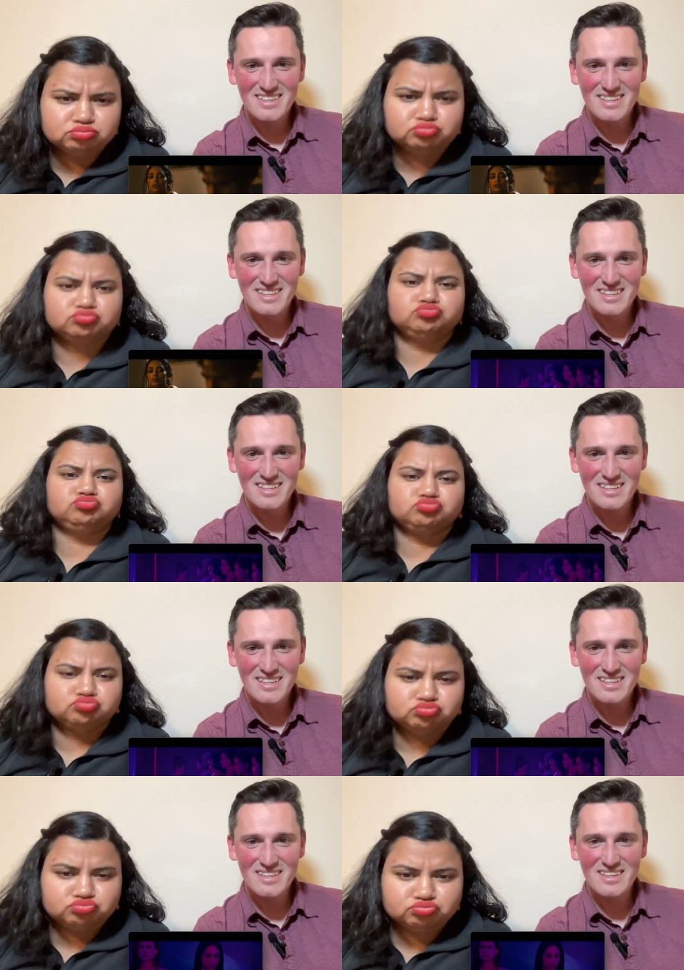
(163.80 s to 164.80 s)

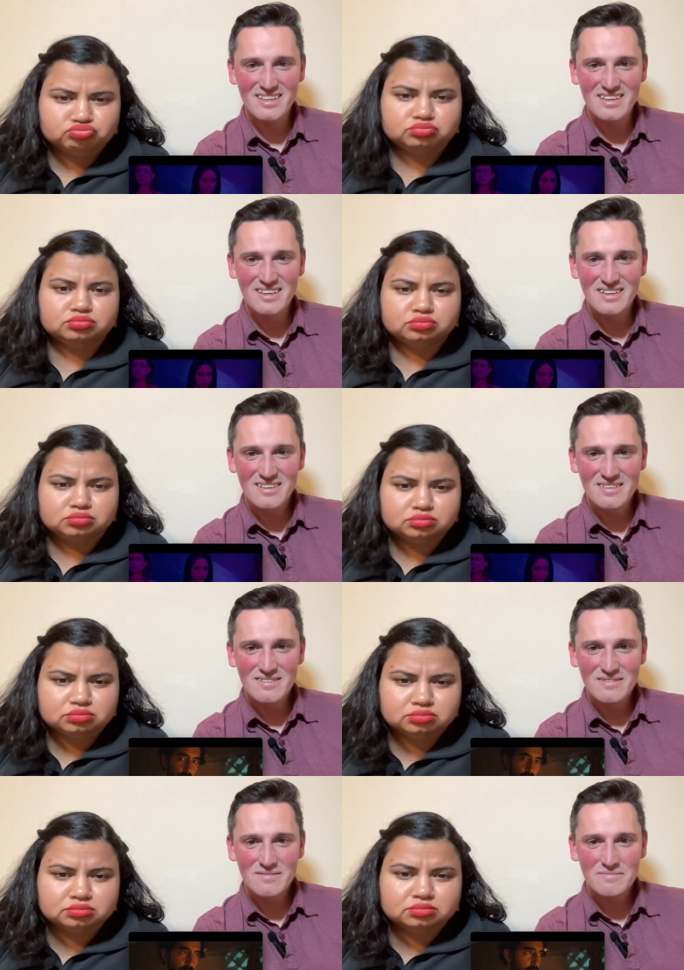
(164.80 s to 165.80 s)

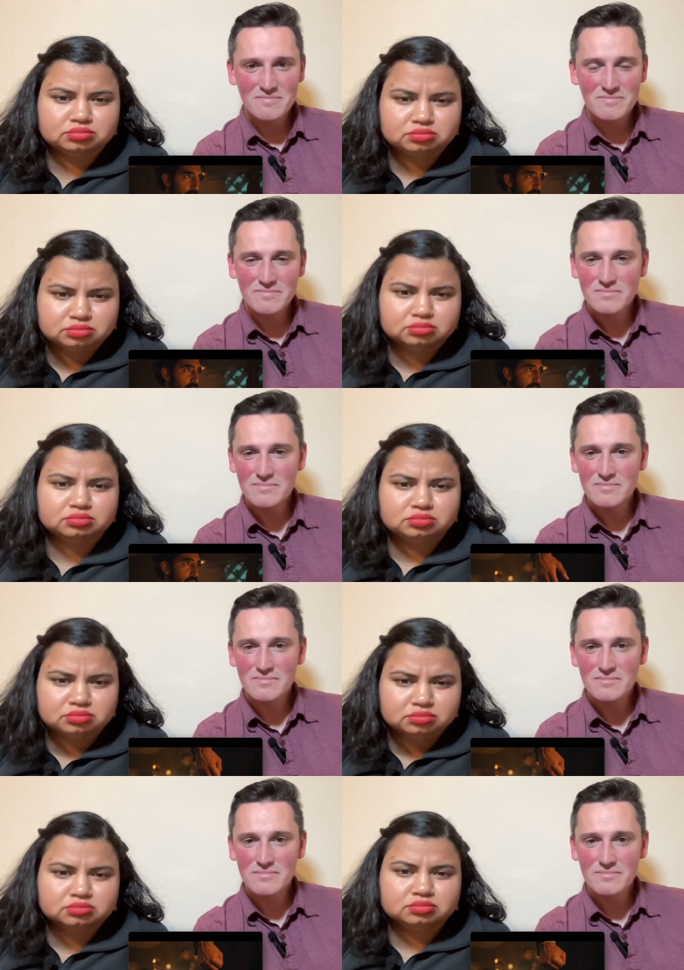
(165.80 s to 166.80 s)

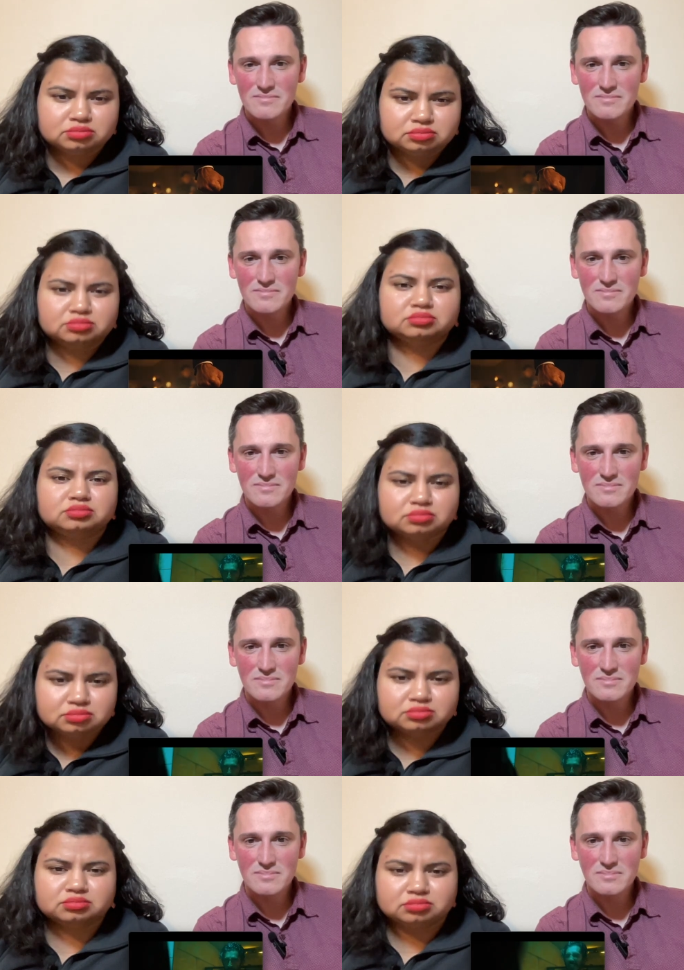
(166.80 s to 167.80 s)

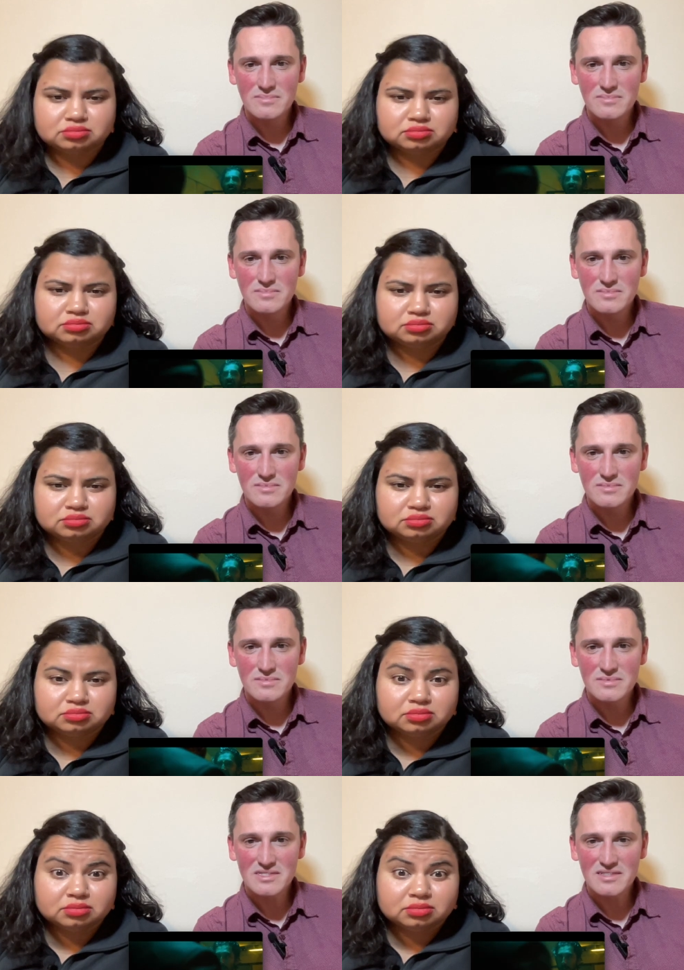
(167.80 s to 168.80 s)

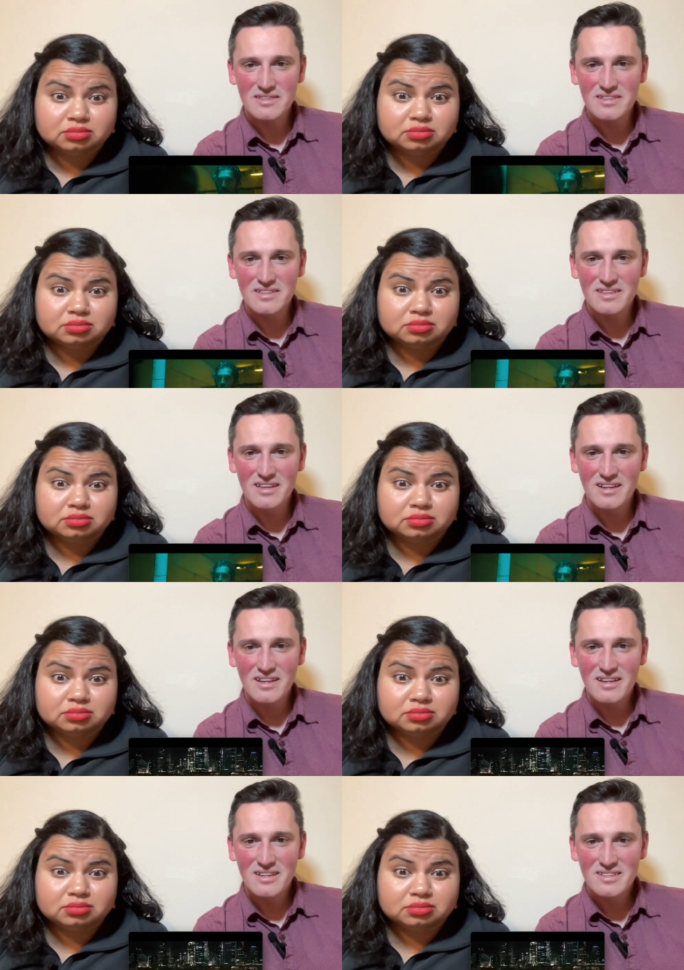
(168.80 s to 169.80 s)

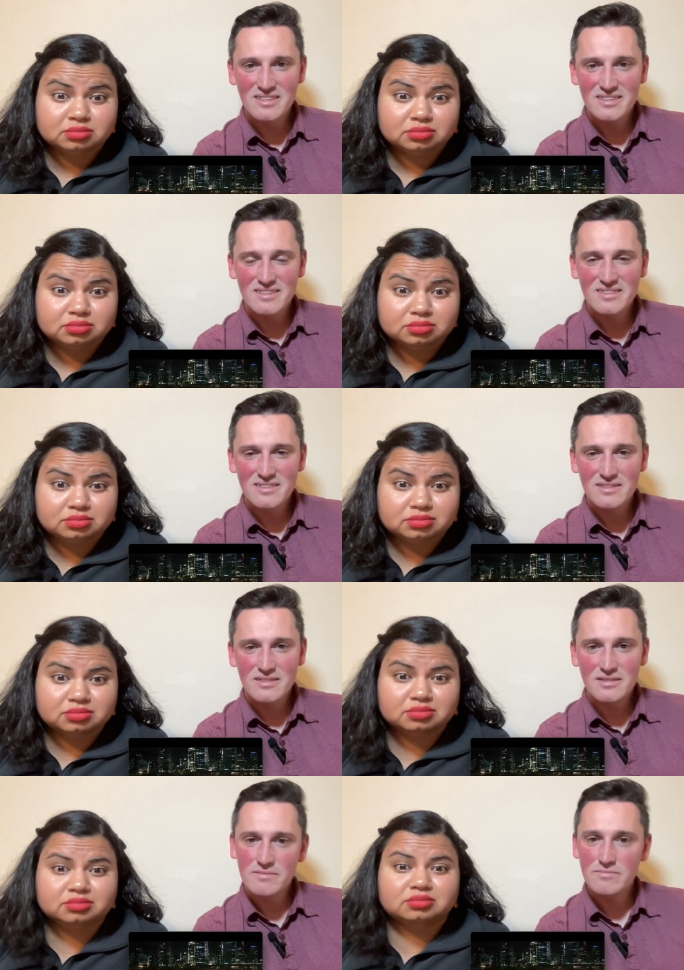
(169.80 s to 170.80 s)

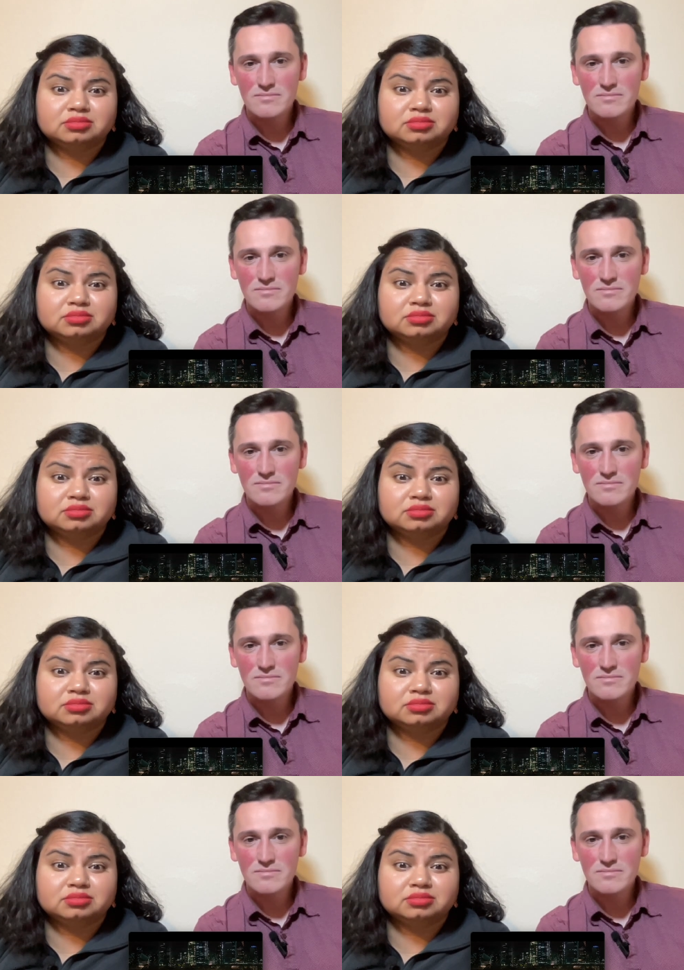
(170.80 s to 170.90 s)
No one is speaking in this clip.